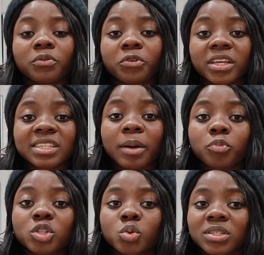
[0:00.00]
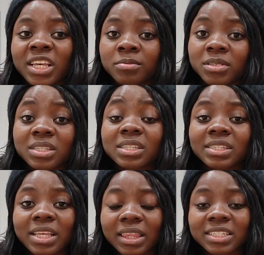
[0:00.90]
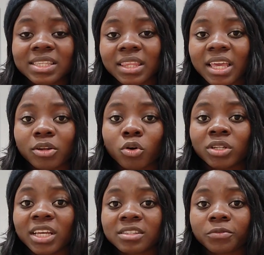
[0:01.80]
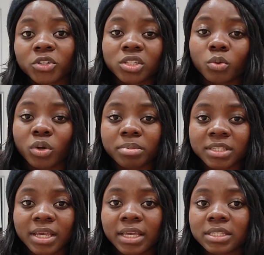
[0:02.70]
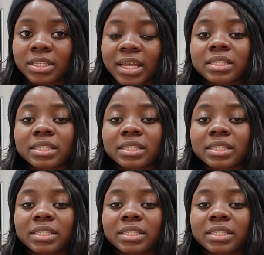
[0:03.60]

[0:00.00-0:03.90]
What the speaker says: For example, it was explicitly stated on SC4GD website